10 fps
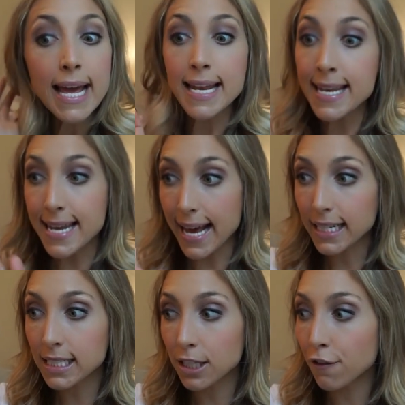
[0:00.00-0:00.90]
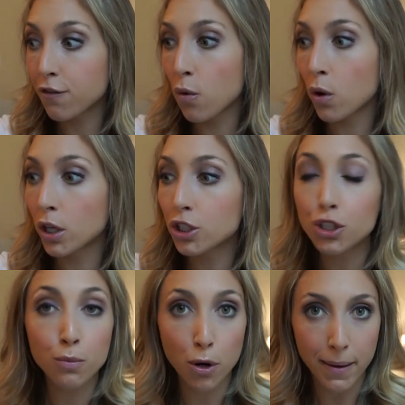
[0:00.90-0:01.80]
Next, for
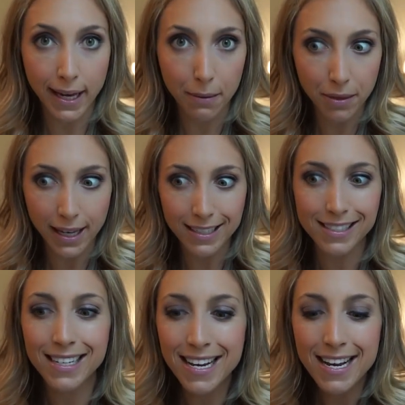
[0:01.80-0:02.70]
two more makeup things.